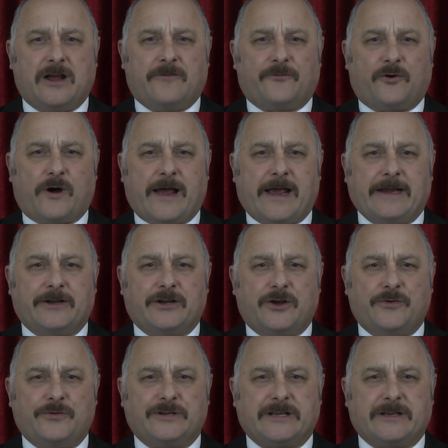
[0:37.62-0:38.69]
for a
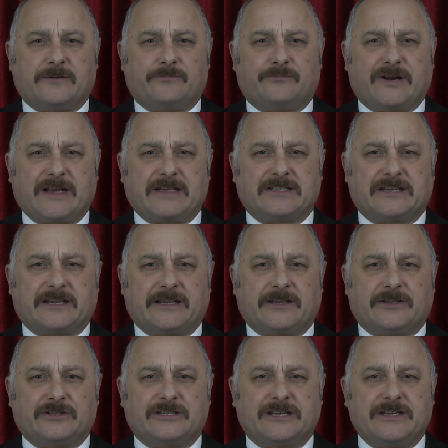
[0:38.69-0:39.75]
no-deal Brexit
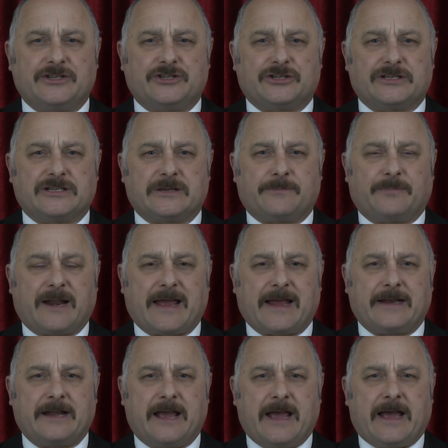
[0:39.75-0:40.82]
contingency
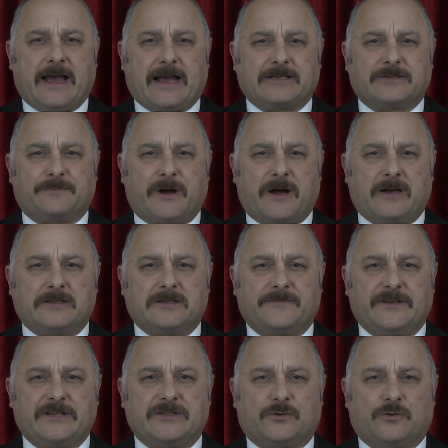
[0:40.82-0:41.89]
plan as part of
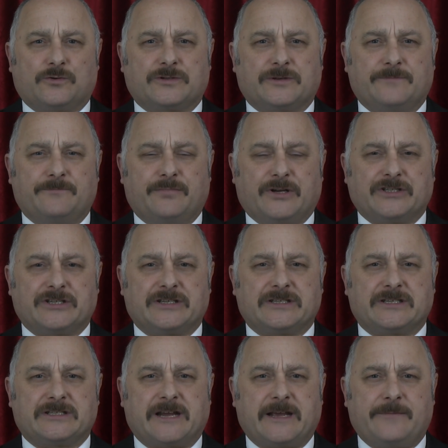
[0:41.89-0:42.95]
his autumn budget
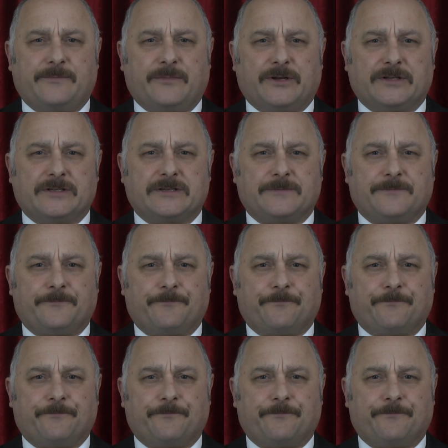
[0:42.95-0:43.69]
statement.